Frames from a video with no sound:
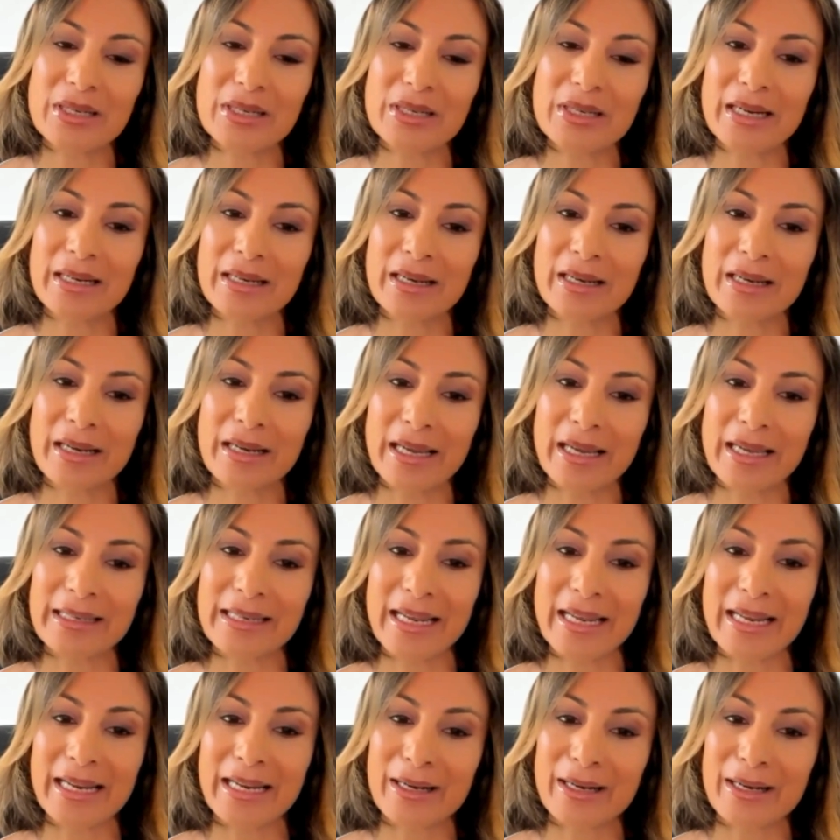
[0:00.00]
data and
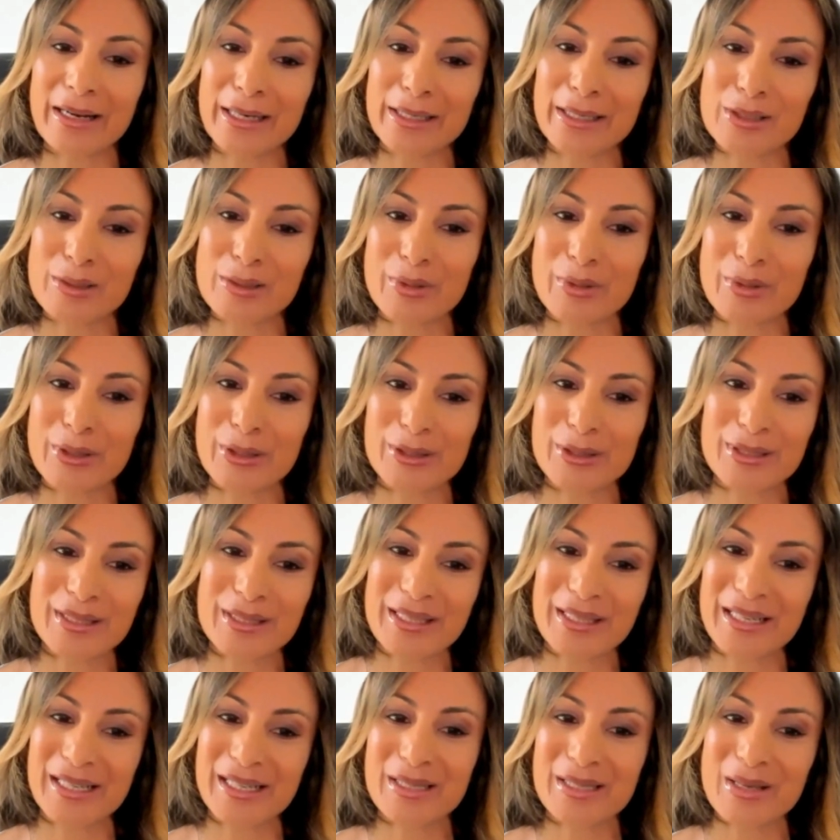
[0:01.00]
AI to
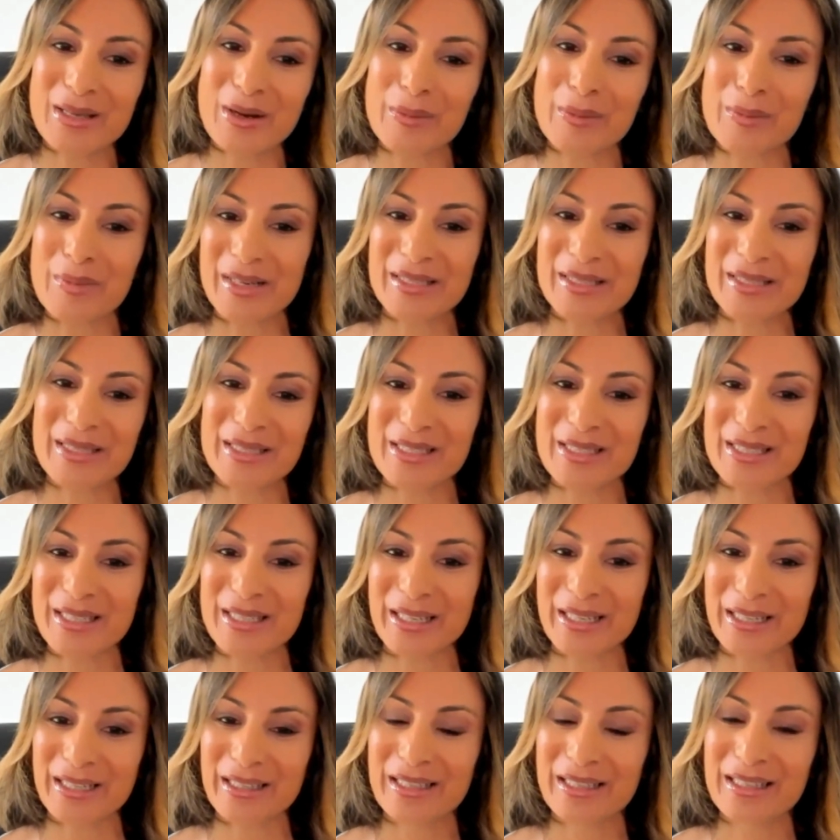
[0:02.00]
personalize our
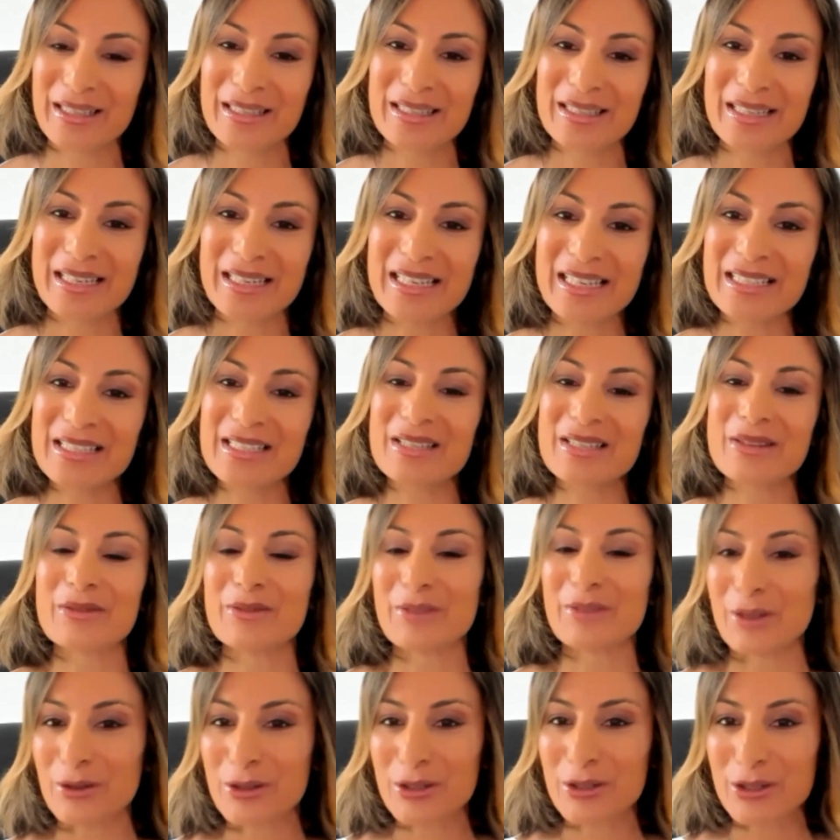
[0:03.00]
messaging in the
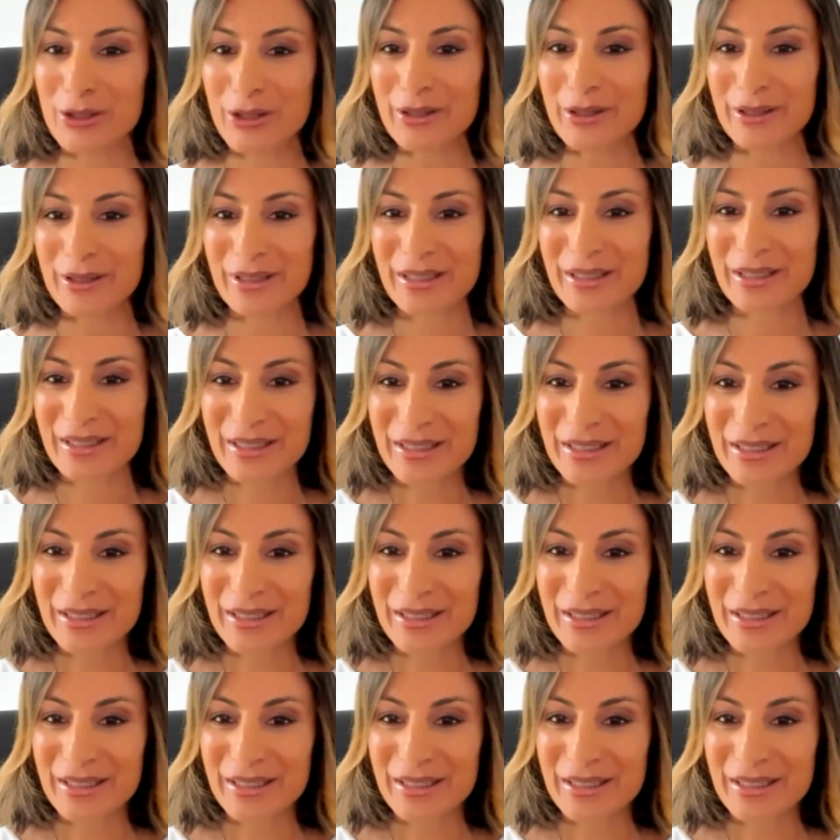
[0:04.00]
future?